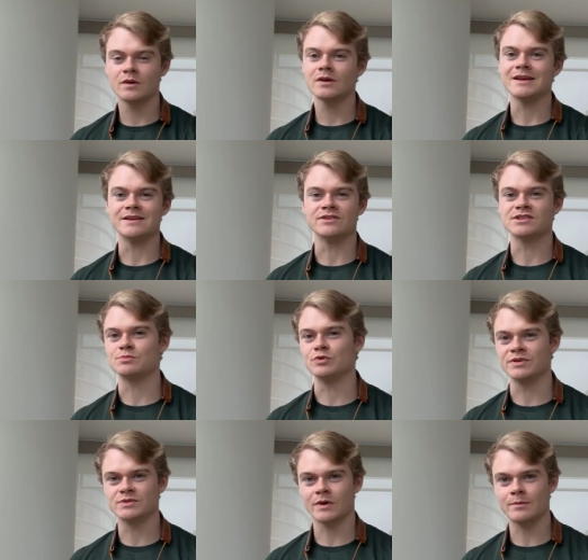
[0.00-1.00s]
in the
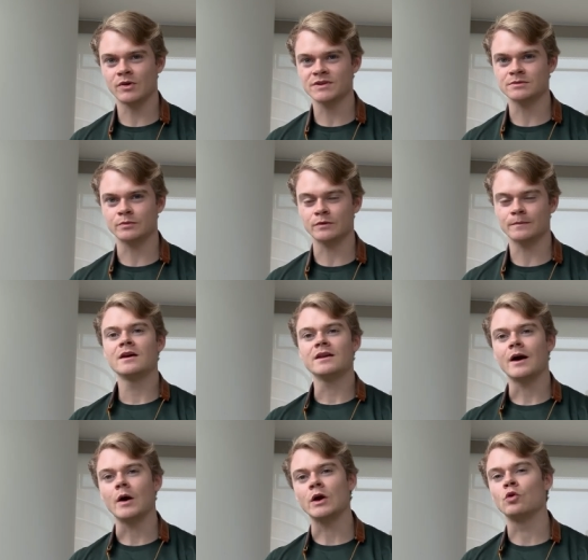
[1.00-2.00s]
smoothest way possible.
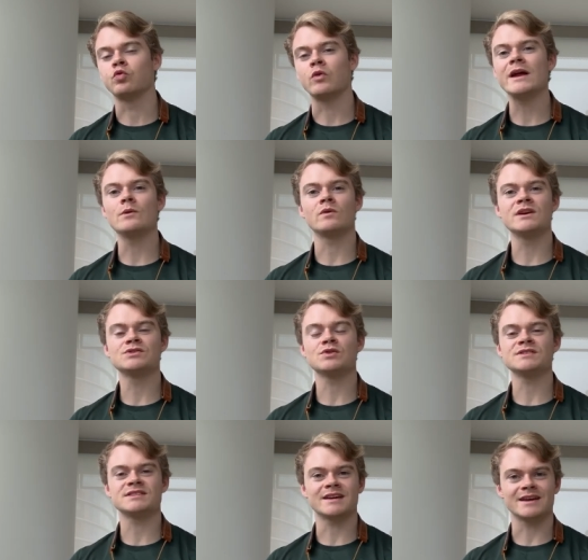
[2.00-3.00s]
Now, a great
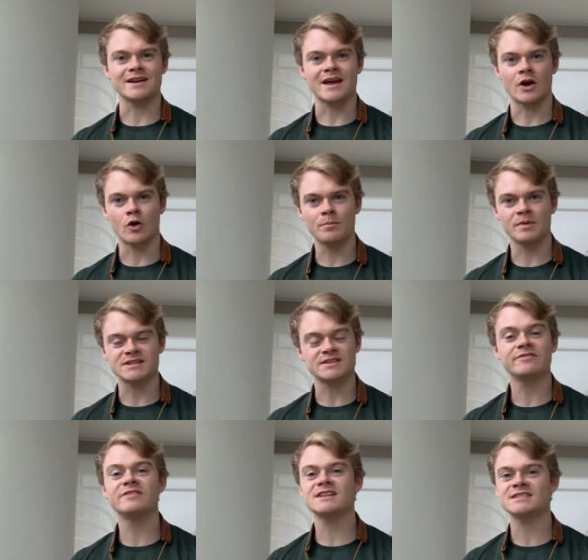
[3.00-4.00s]
resource that can help us
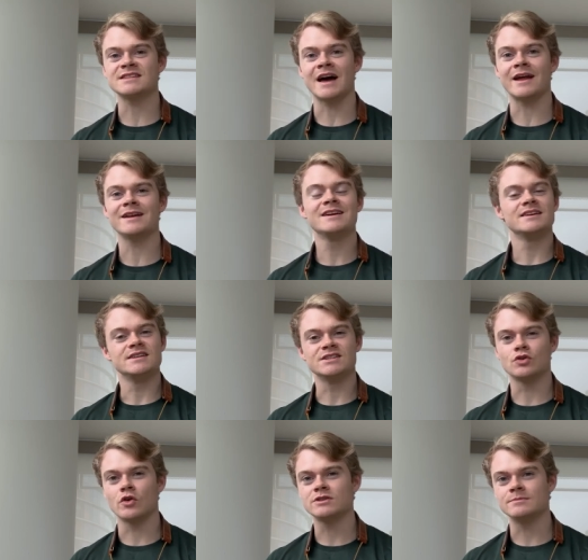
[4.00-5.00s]
fix that is
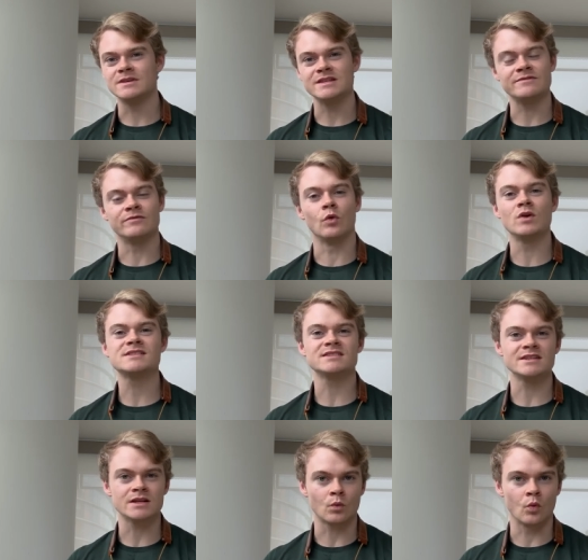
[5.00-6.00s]
going to be the voice
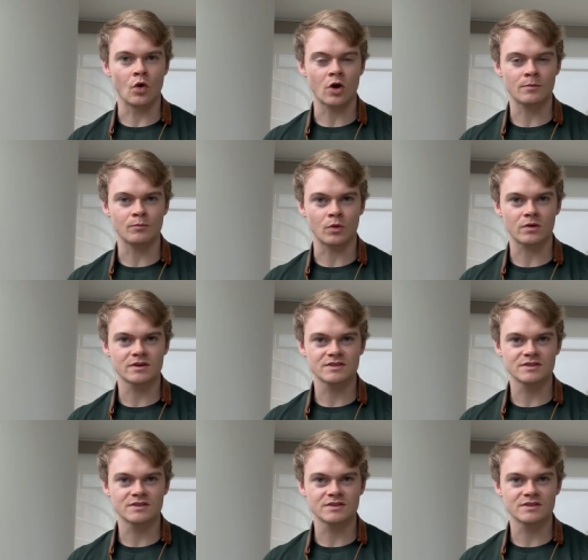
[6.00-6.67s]
leading workbook.